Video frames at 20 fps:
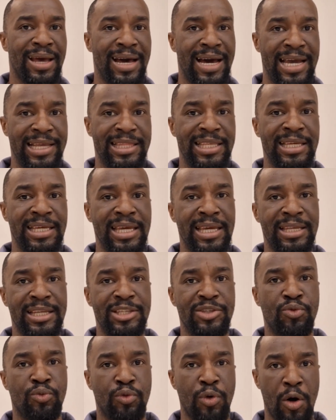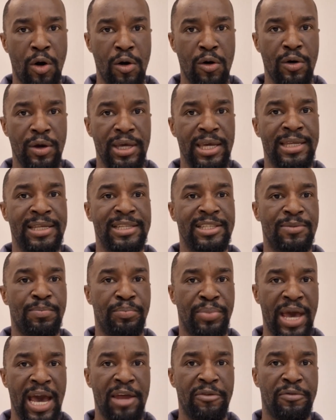I think it is wrong. It is
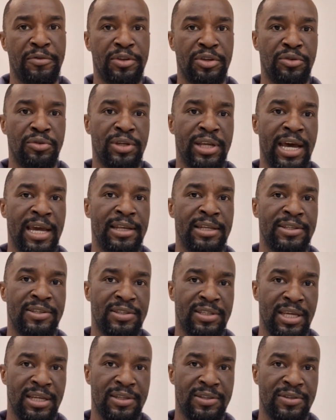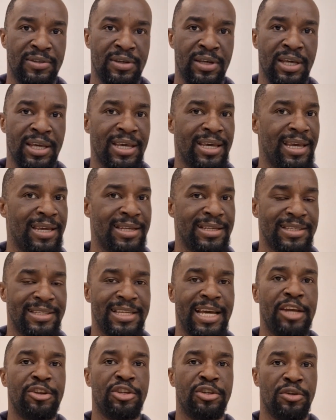bad for the United States. It is
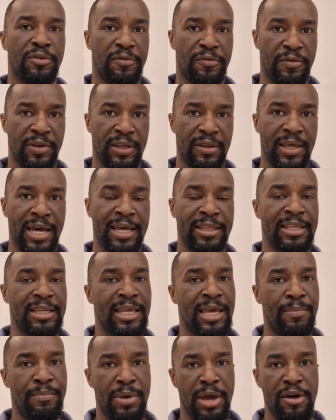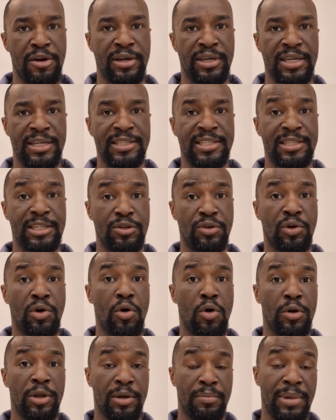not good faith. I think Americans need to
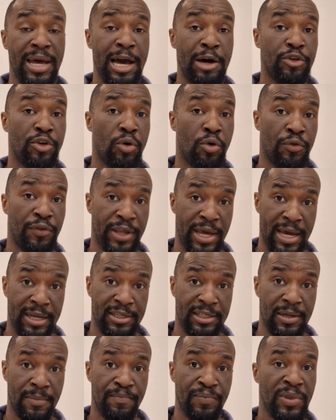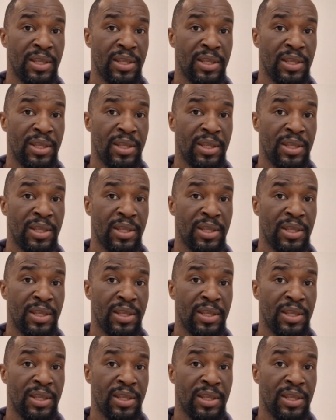call him out on that.